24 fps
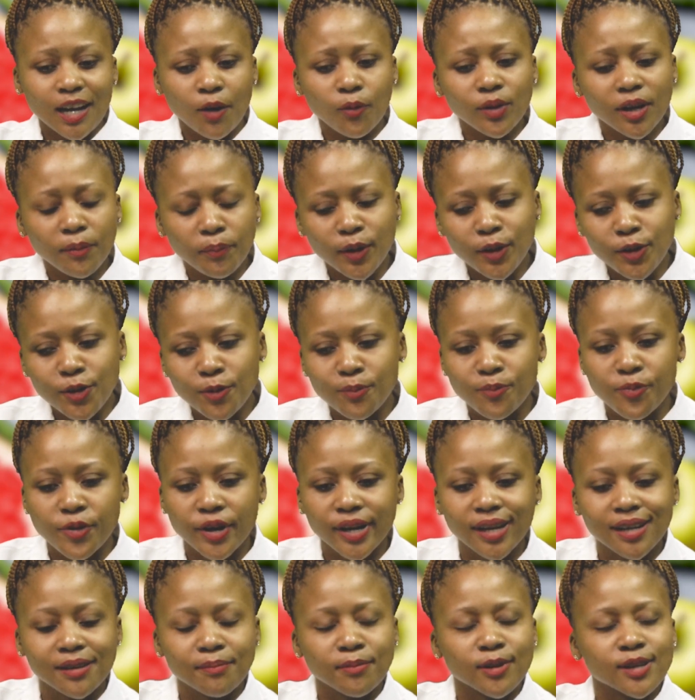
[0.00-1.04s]
I want to pick your
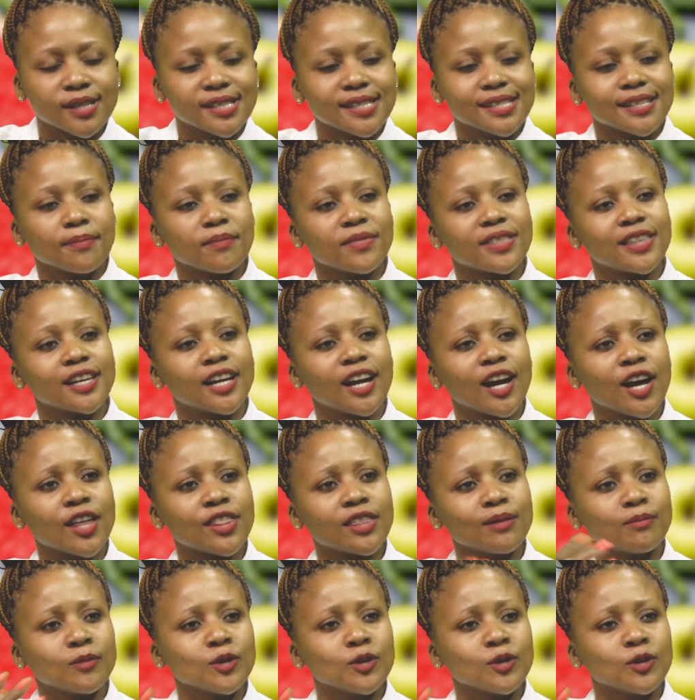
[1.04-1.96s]
brain about something, Arthur.